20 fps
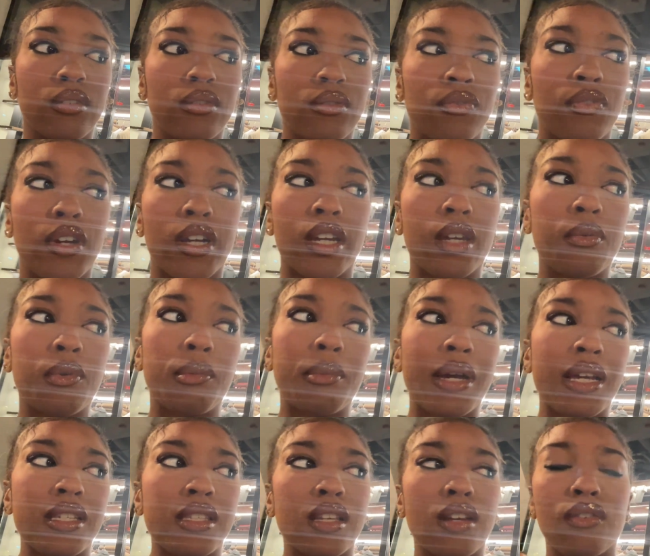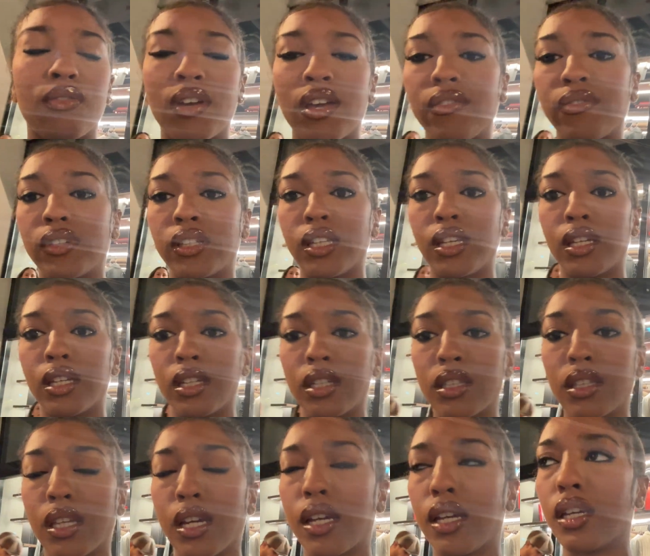fucking with myself heavily,
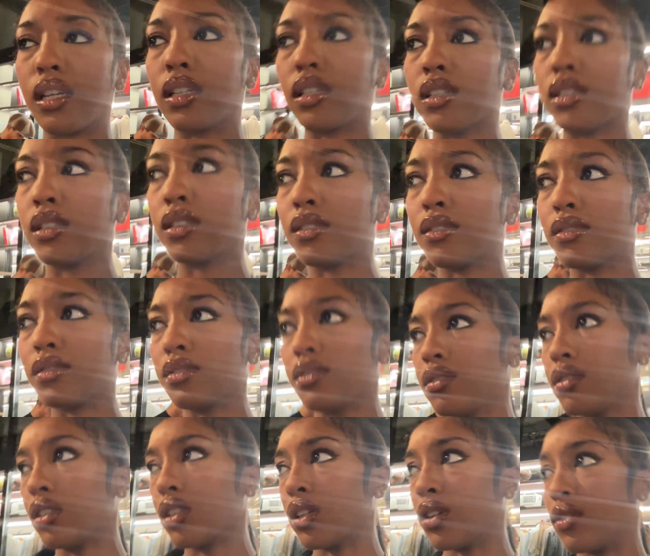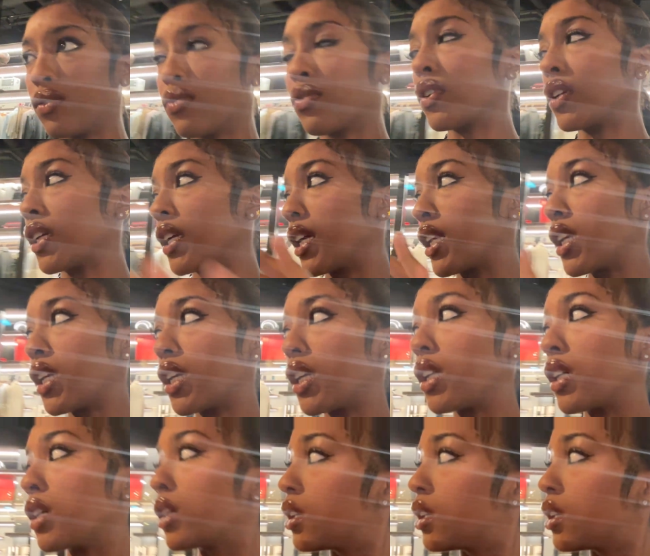like, you know, forgetting